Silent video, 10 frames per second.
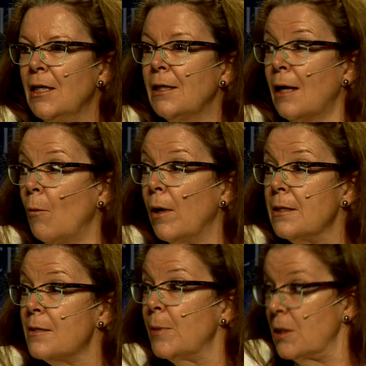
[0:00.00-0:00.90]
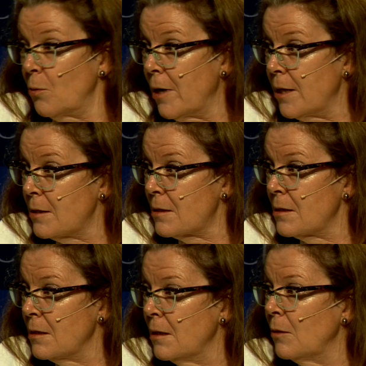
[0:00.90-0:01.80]
not once but twice,
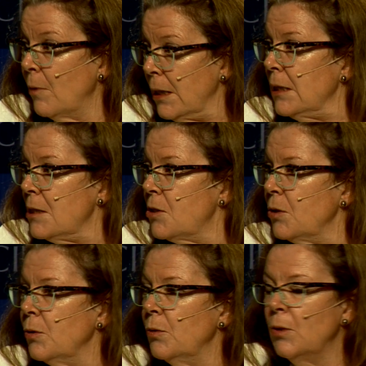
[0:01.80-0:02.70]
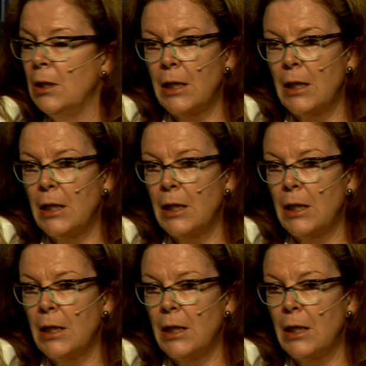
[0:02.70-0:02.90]
went into